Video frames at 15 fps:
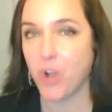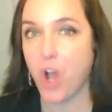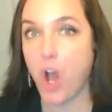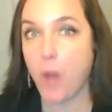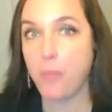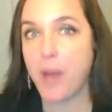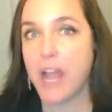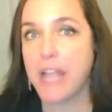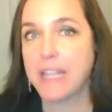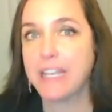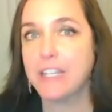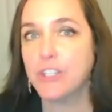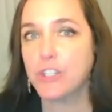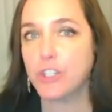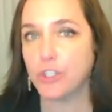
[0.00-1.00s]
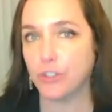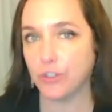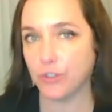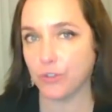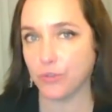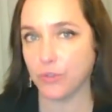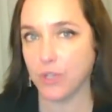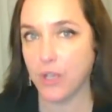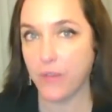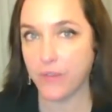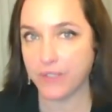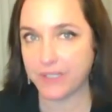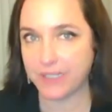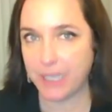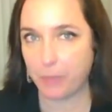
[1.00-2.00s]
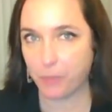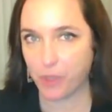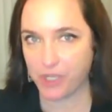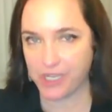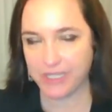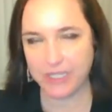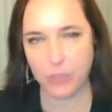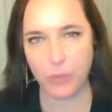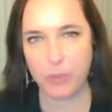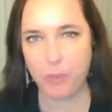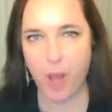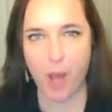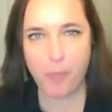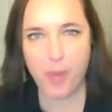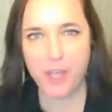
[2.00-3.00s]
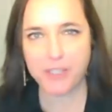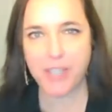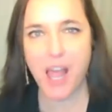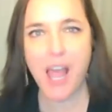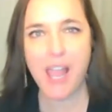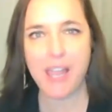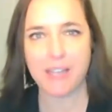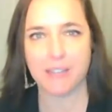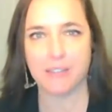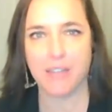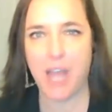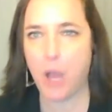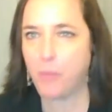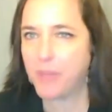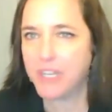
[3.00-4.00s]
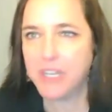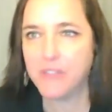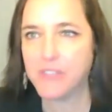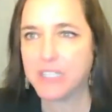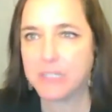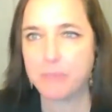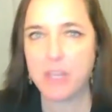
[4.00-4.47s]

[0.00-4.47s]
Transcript: We're all buying into the separateness. And we pop online. How many of